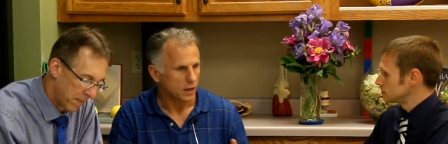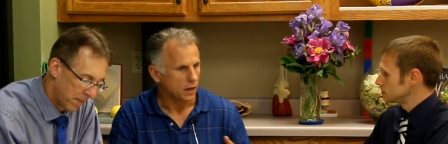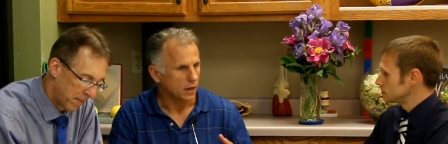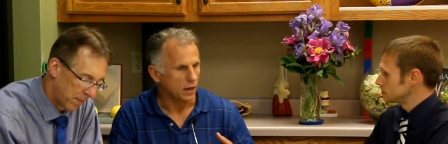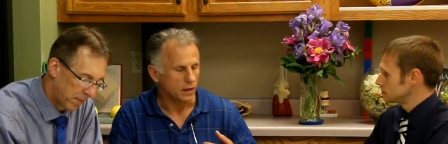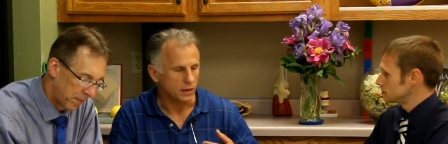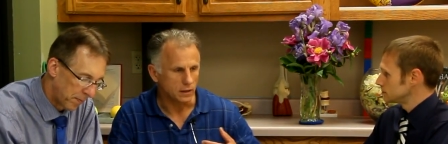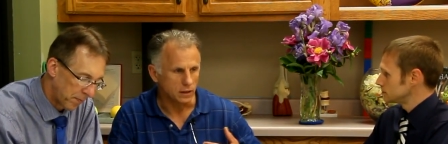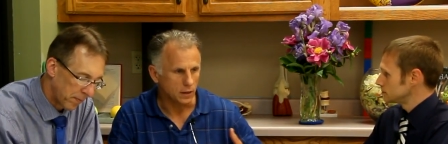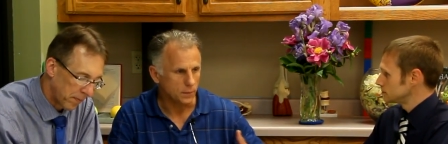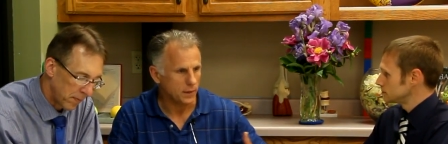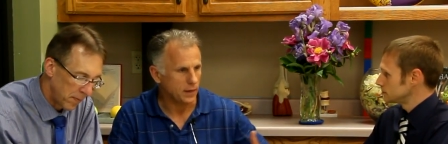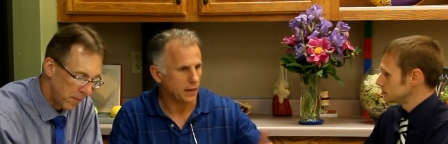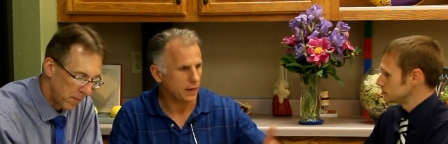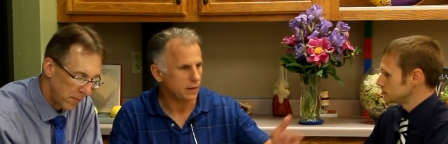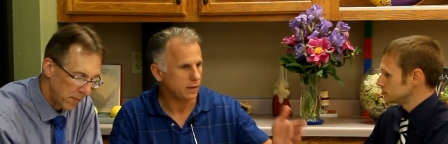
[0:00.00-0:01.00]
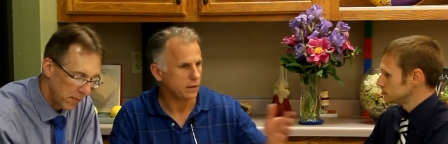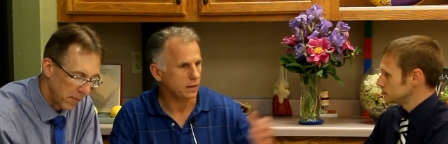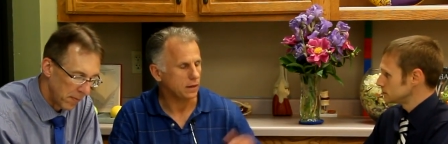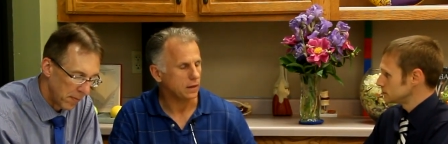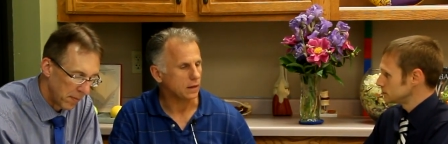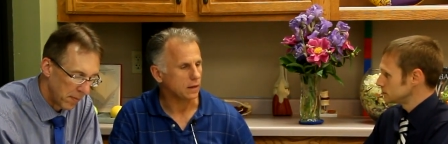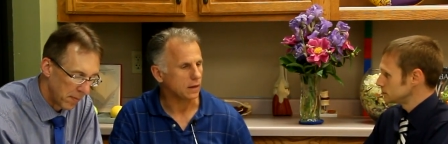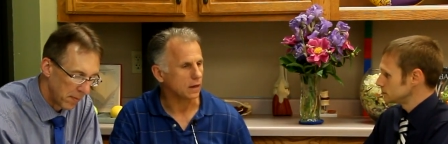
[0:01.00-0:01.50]
Speaker 1: uh, eliminate
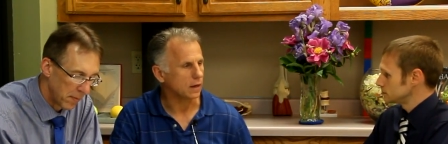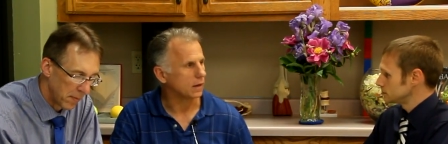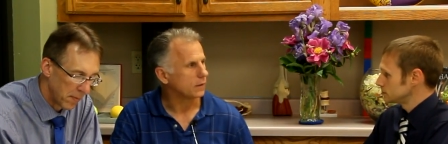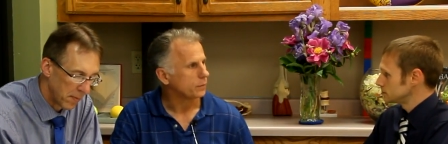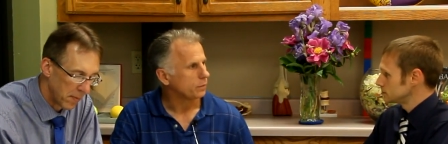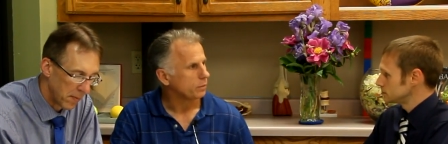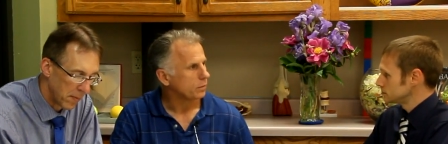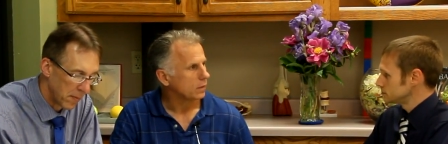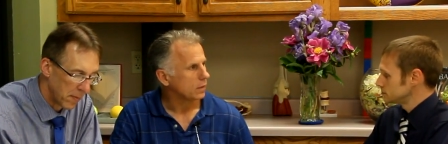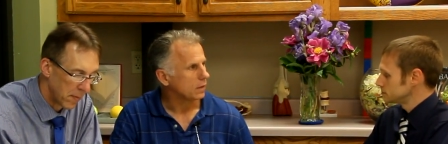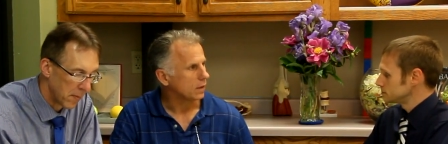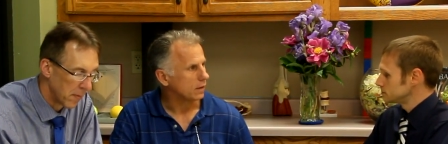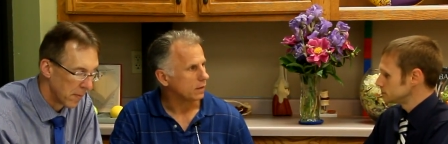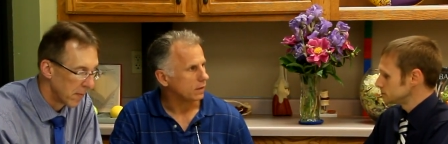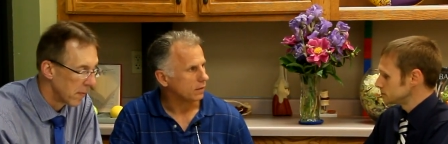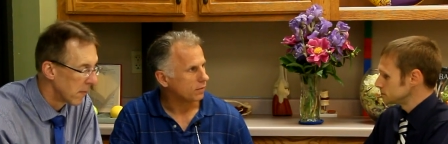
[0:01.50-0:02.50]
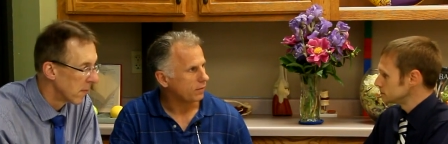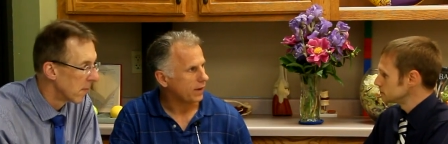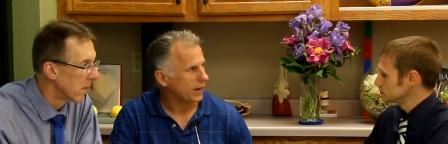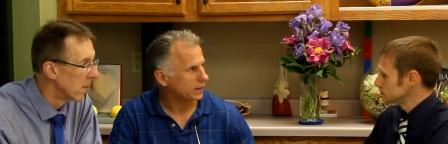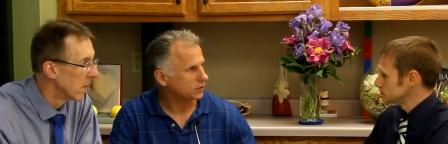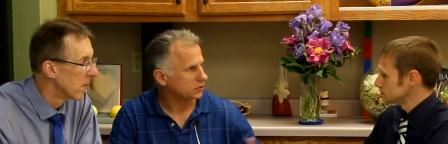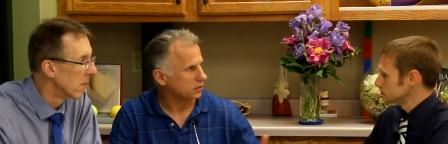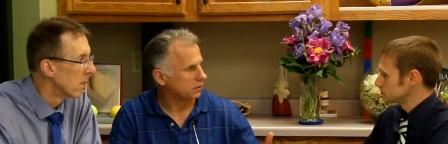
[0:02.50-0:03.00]
the, uh, the the
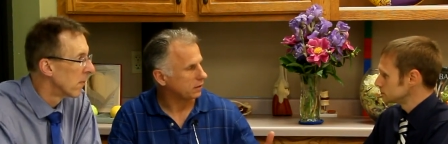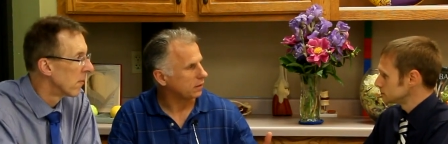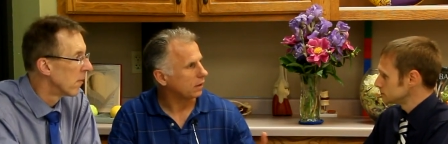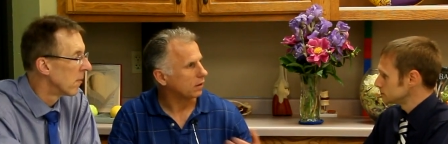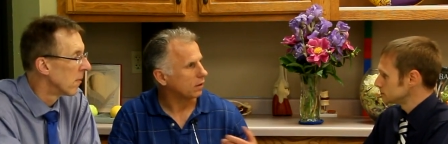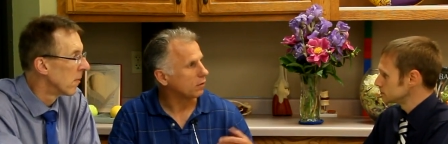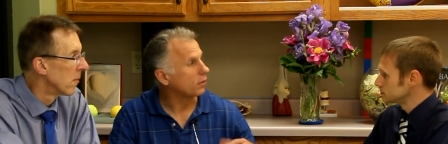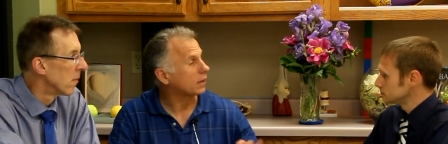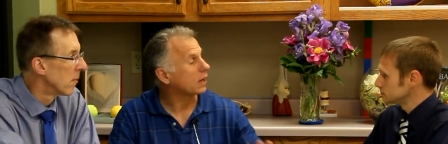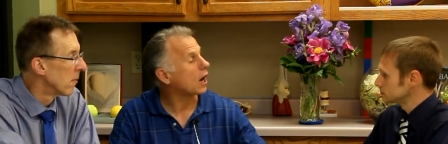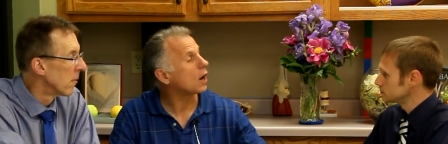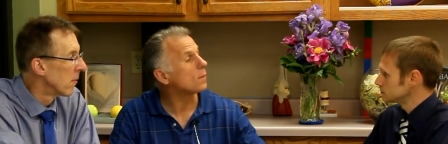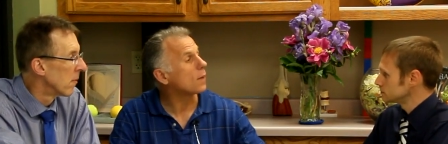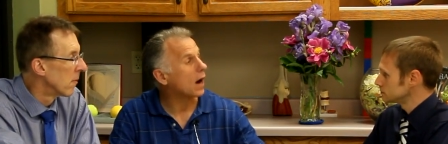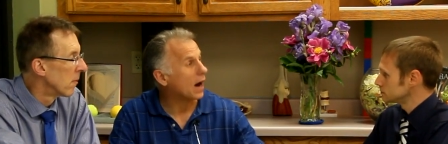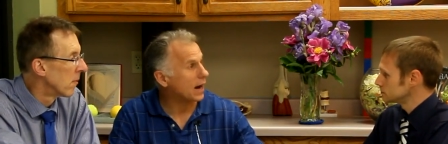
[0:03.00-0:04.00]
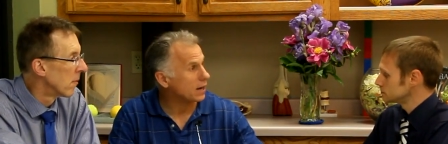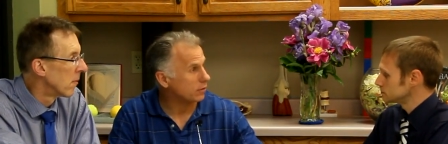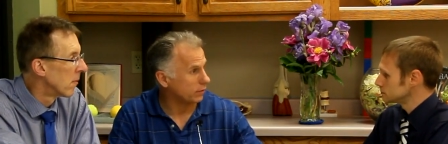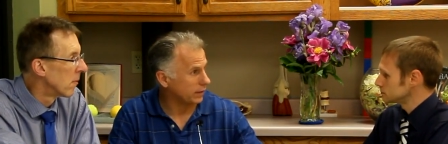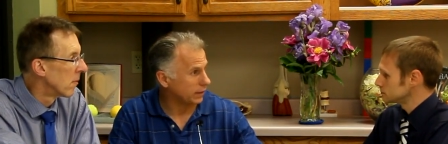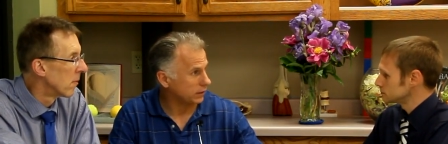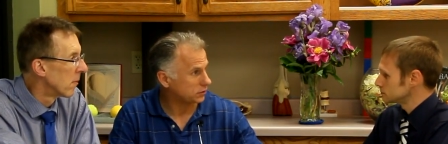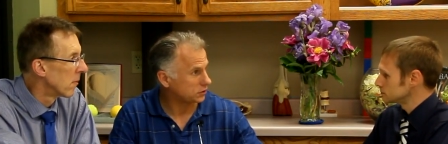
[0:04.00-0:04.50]
fats and or the
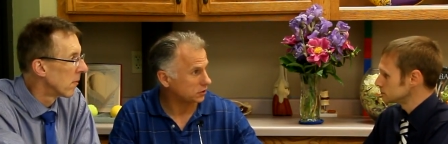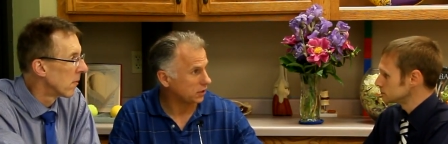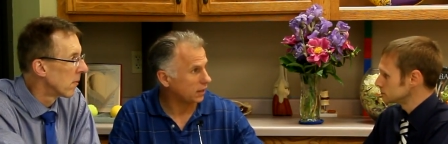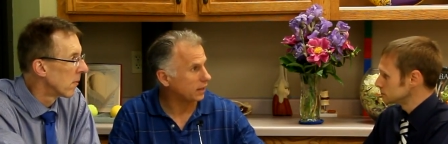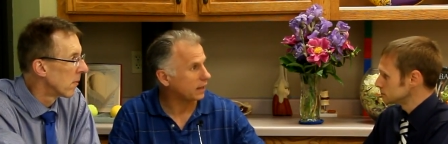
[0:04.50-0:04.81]
carbohydrates,